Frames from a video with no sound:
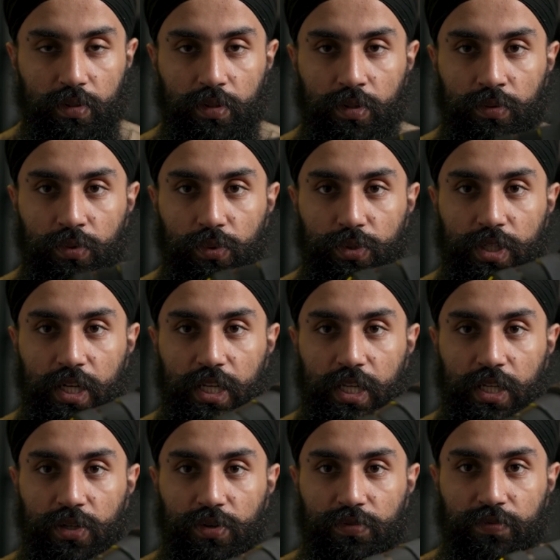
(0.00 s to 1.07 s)

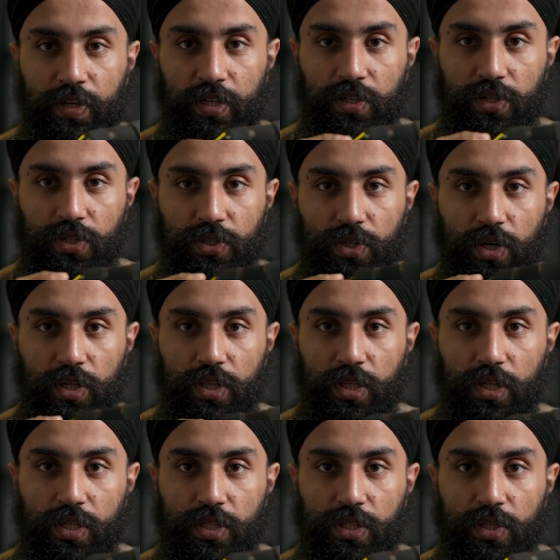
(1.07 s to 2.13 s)
rotating your fingers on
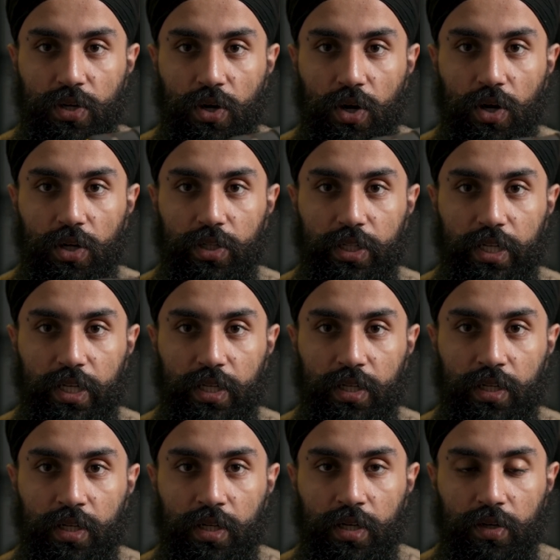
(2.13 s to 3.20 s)
this all day,
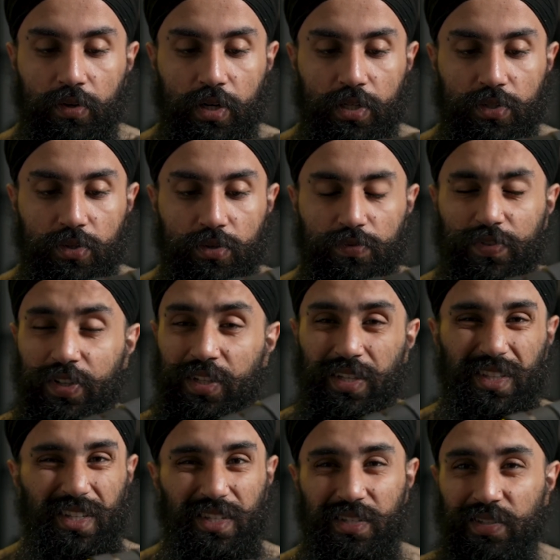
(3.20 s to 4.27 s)
right? So you're feeling
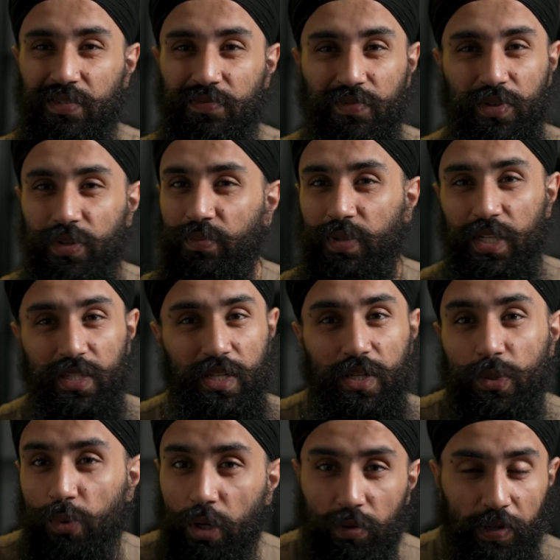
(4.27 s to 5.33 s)
this for, let's say,
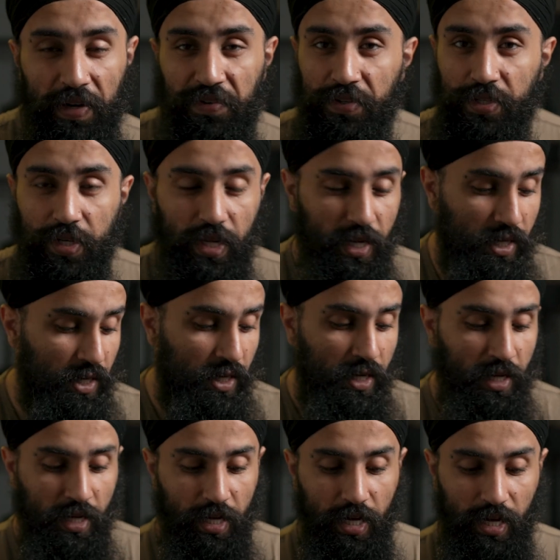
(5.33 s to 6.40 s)
12 hours a day.
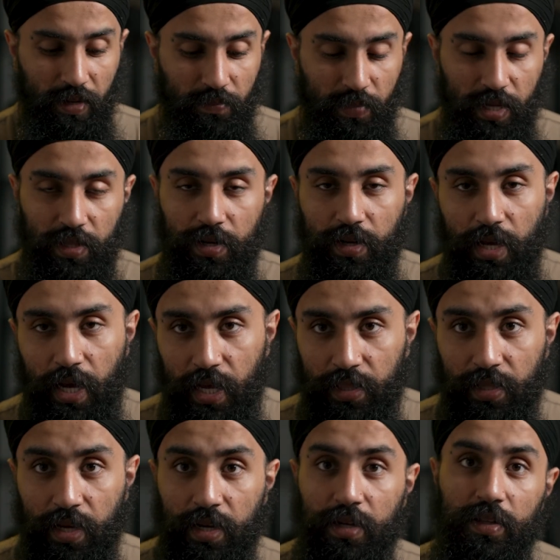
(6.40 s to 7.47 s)
And at
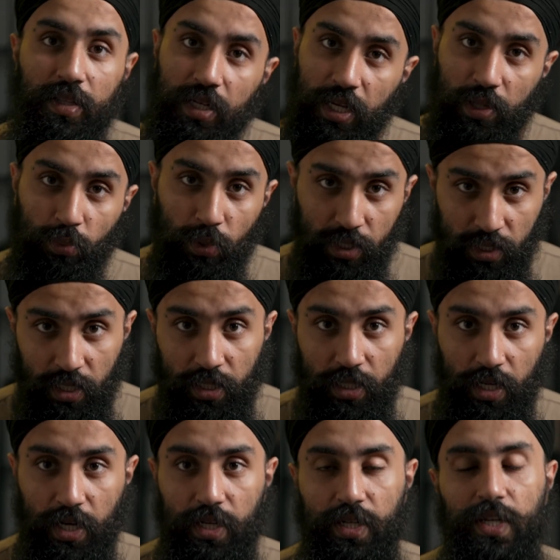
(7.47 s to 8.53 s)
the end of the day, one thing
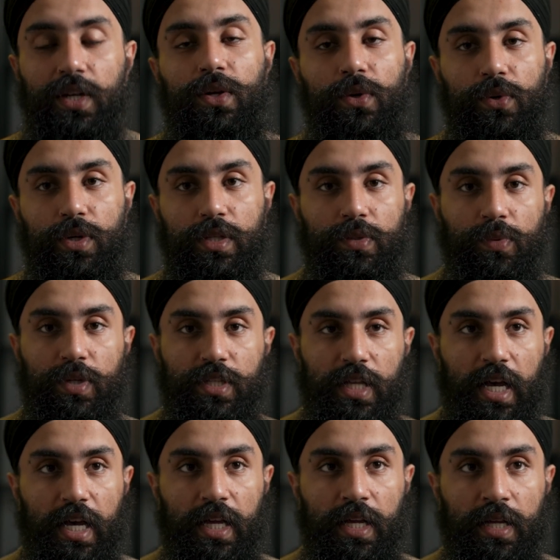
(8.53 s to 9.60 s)
that I did notice was
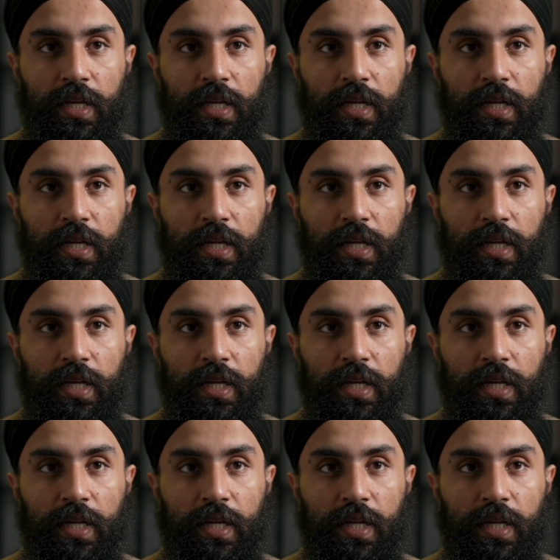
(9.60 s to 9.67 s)
that